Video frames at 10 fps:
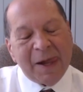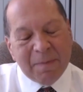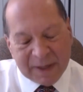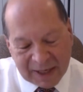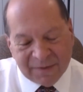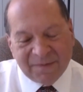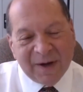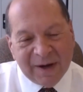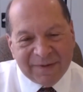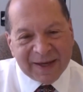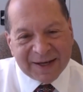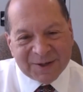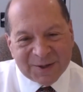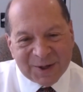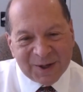But another
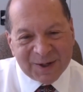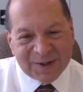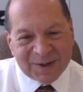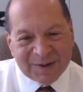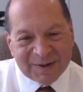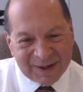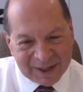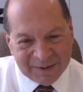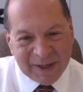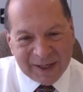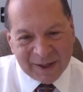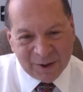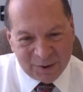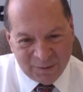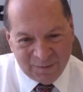$5,000 can mean a lot
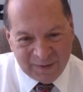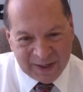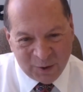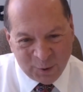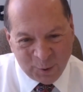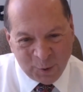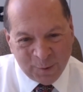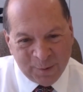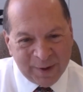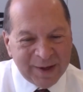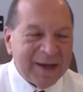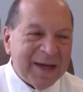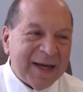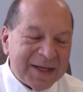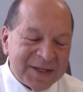to a vendor,
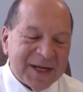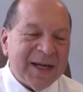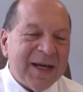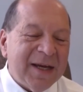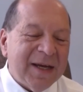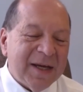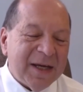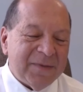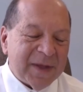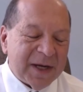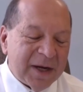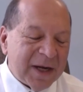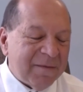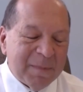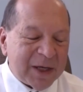a seller, if they don't
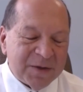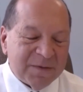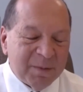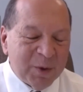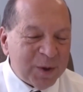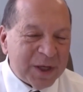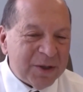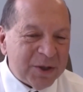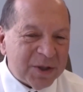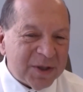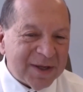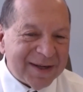have much of a mortgage.